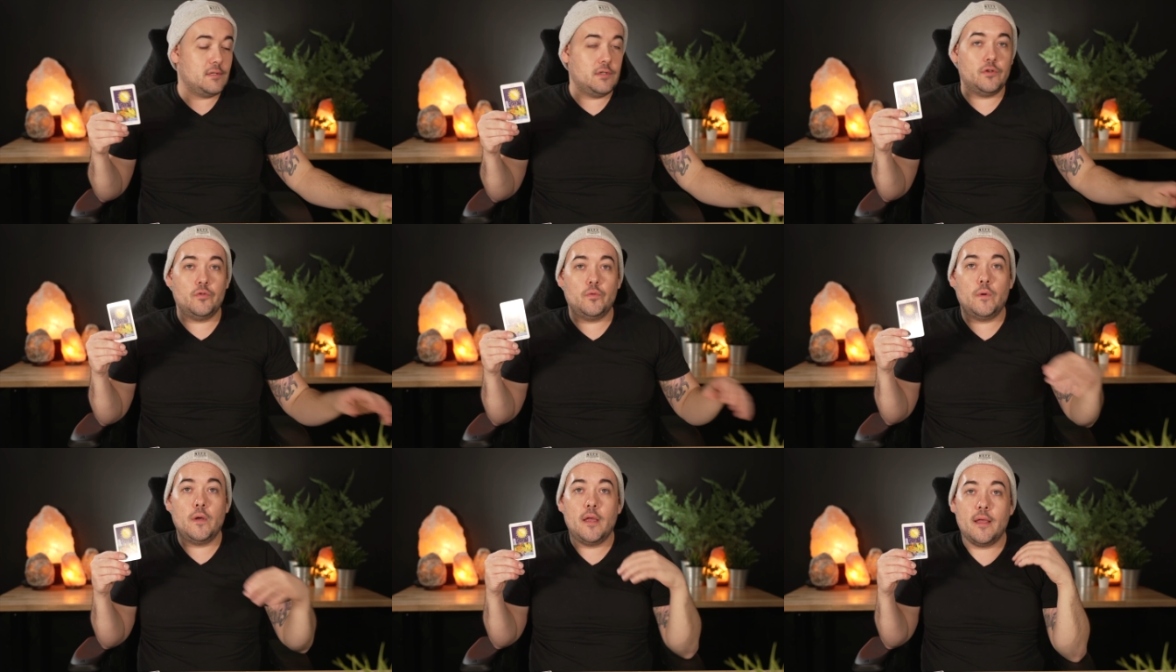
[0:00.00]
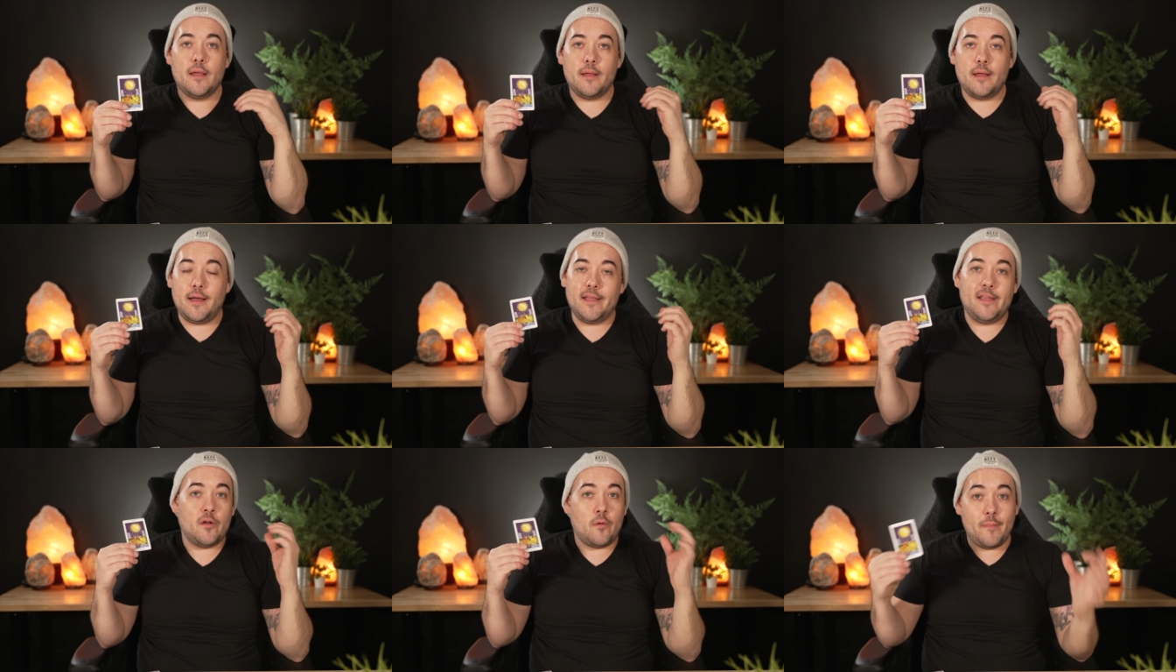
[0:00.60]
to, uh,
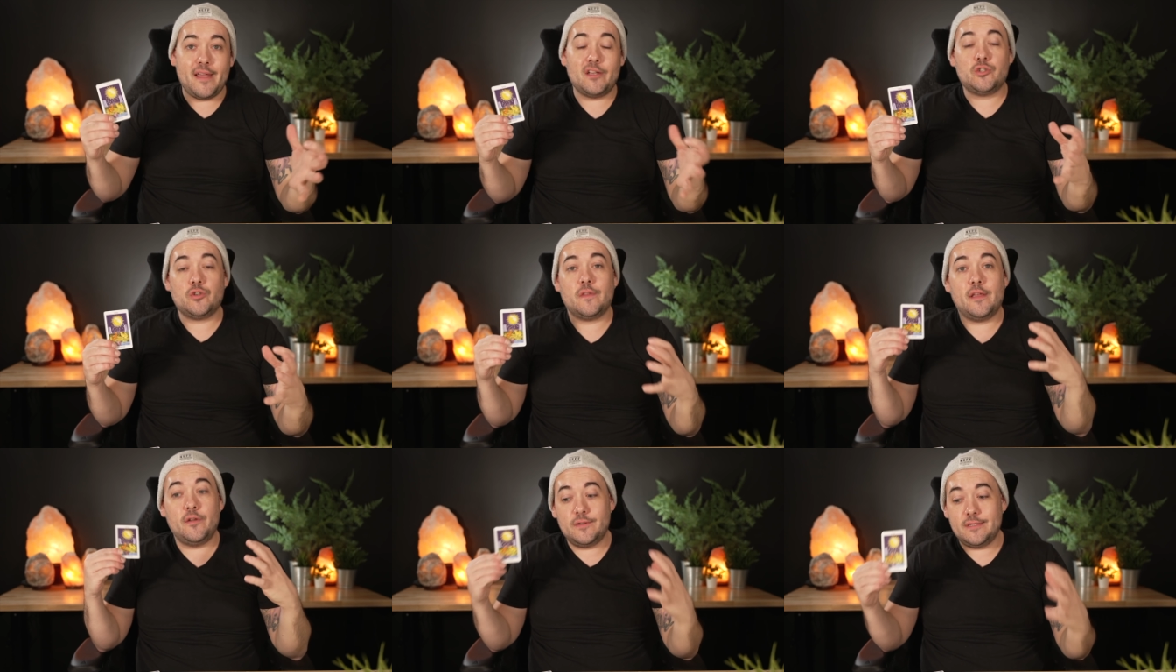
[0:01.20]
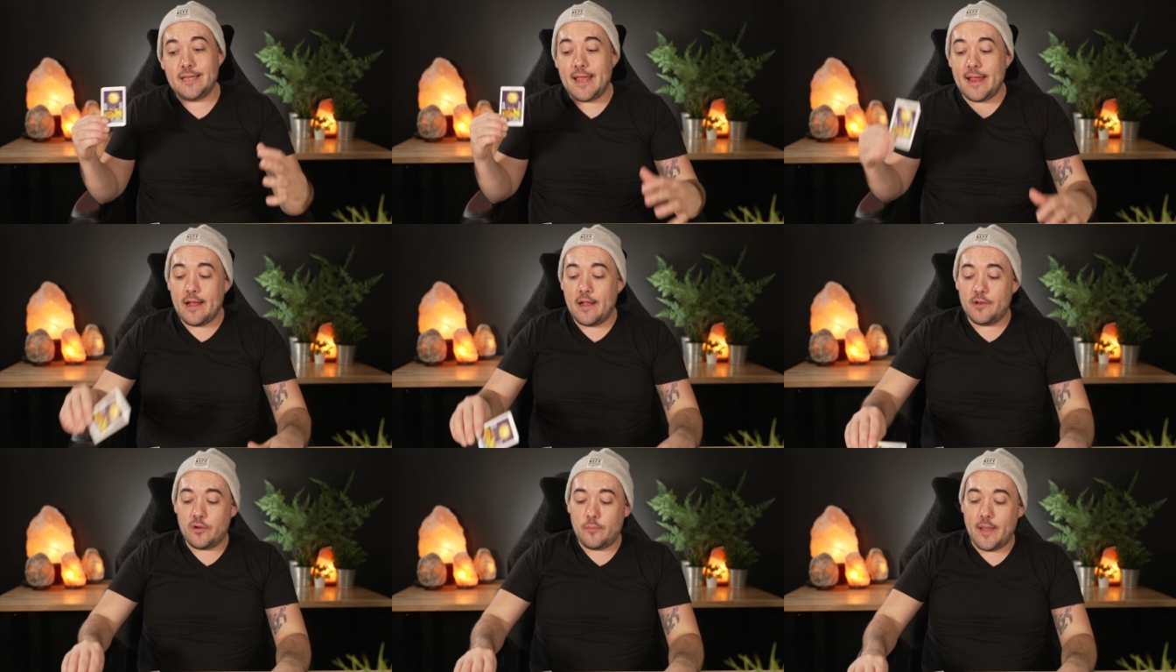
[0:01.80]
you know, make sure that you stay
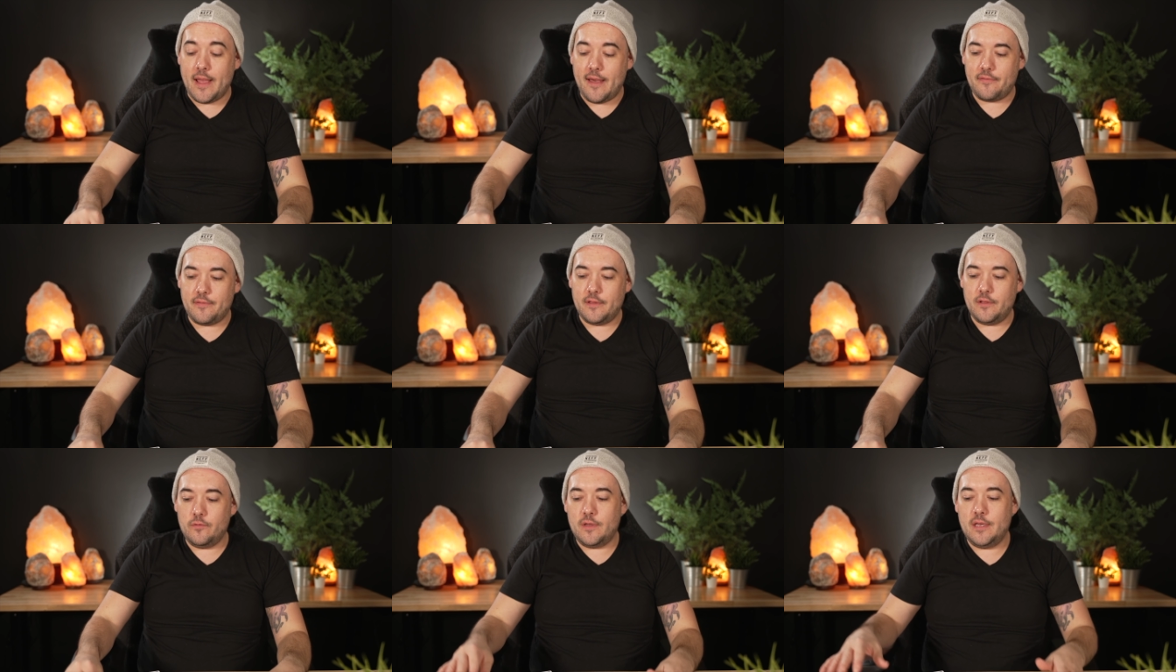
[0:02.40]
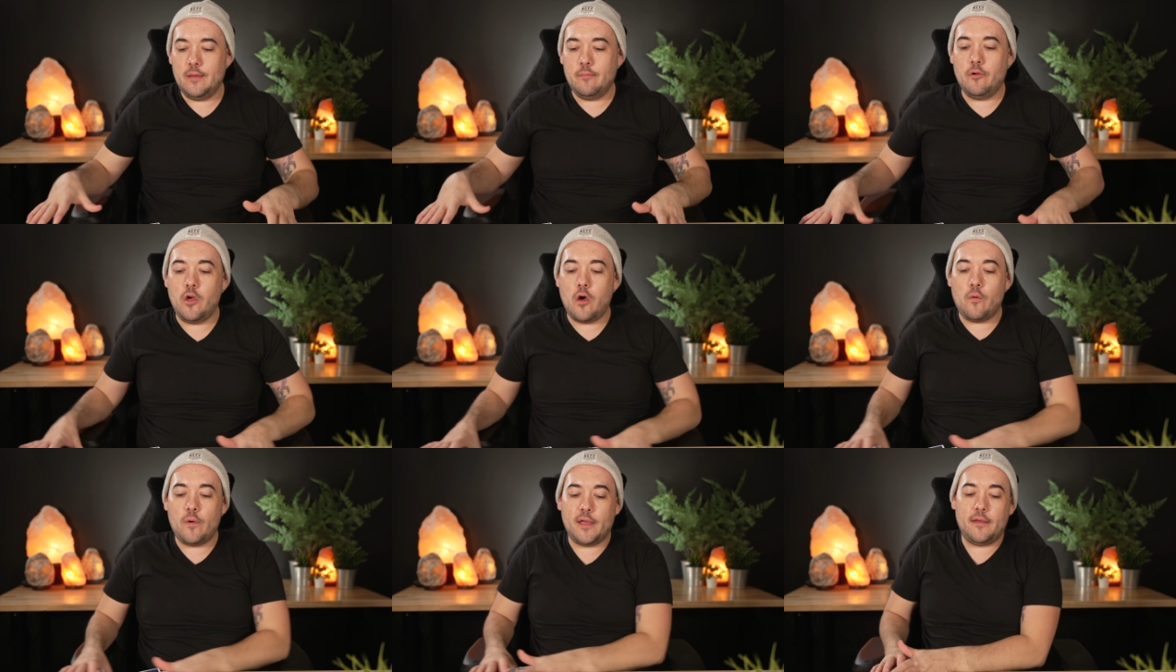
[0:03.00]
on your path, that you keep
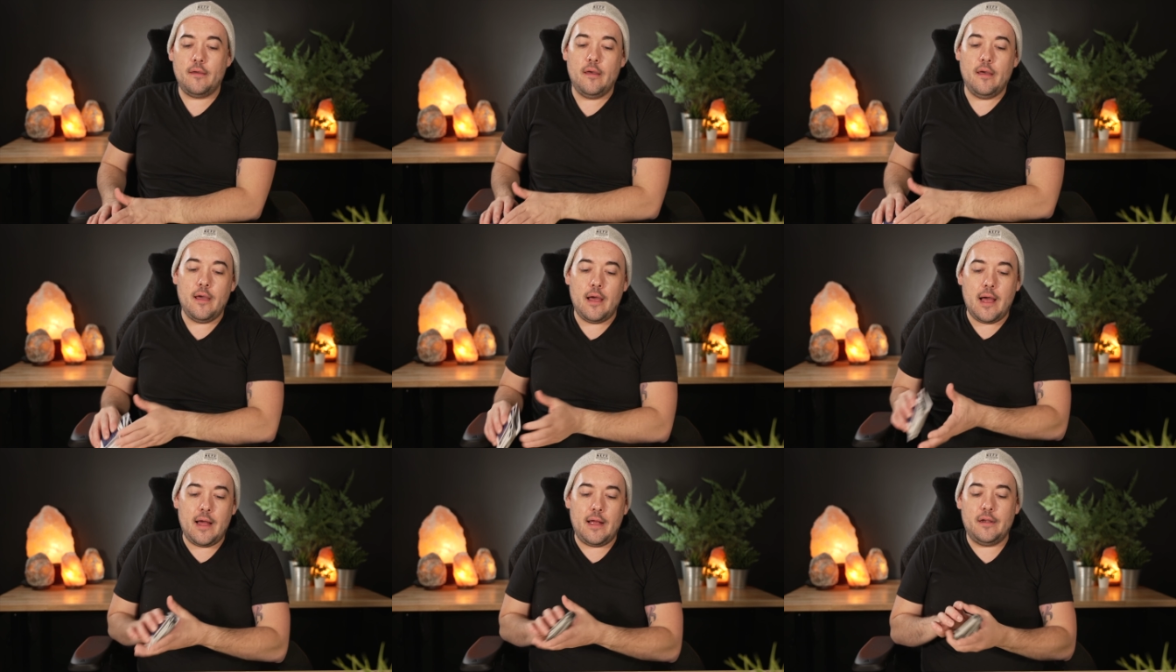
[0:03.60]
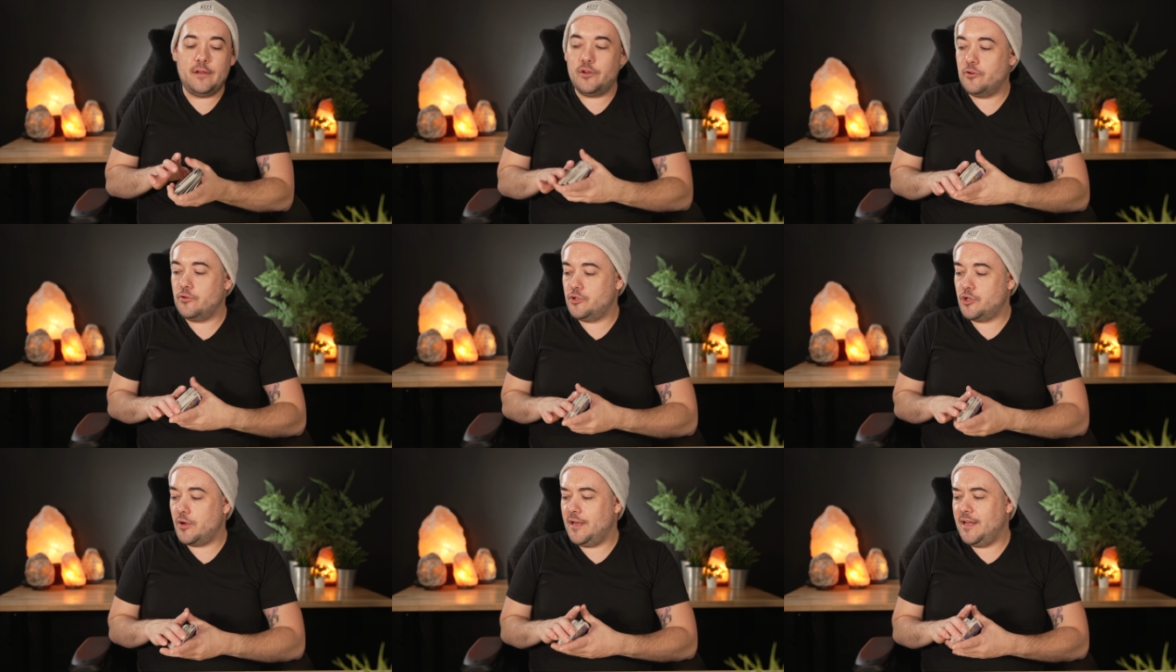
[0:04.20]
going on your
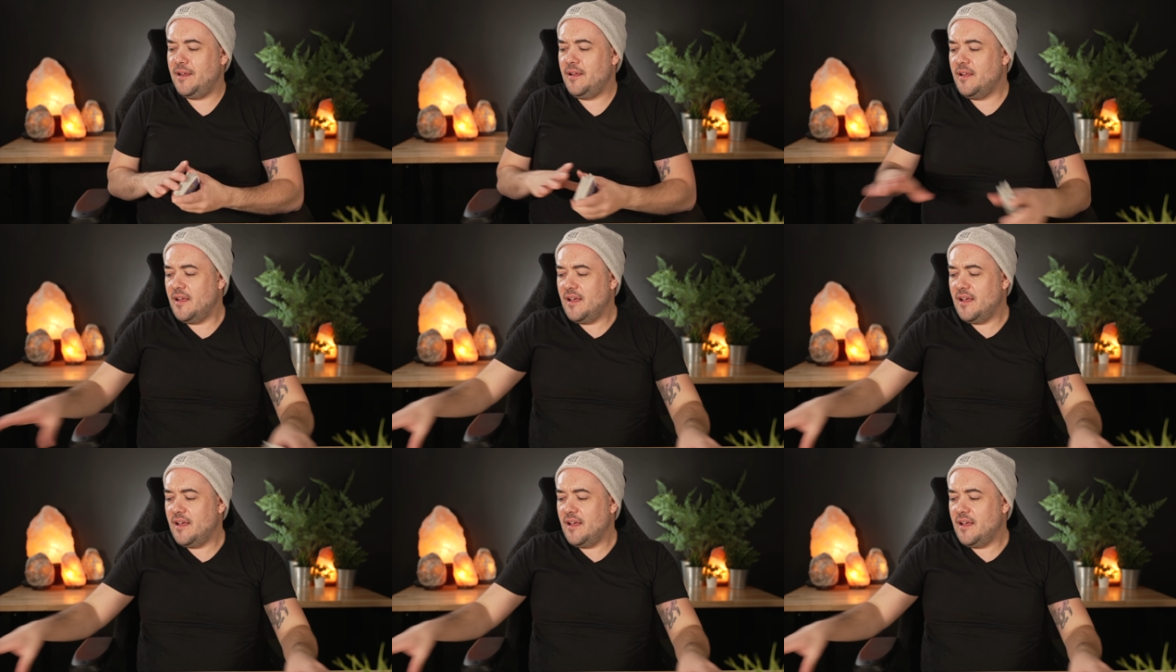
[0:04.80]
journey.